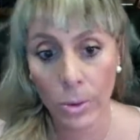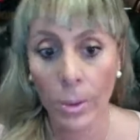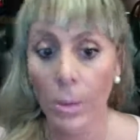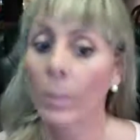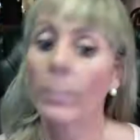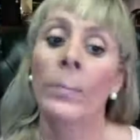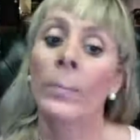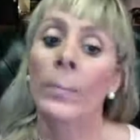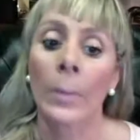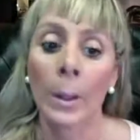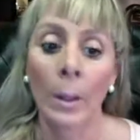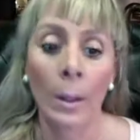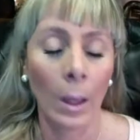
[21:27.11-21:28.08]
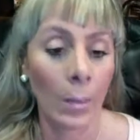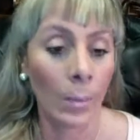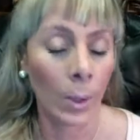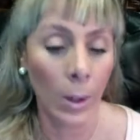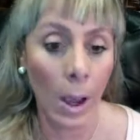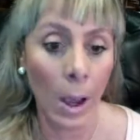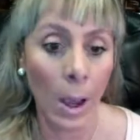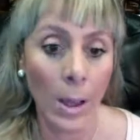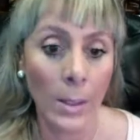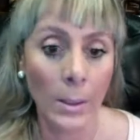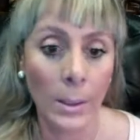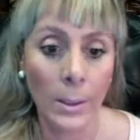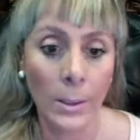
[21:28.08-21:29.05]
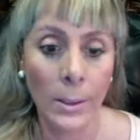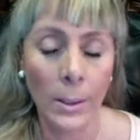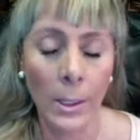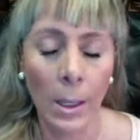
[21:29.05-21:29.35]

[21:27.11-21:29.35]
So I'm gonna ask, let's see,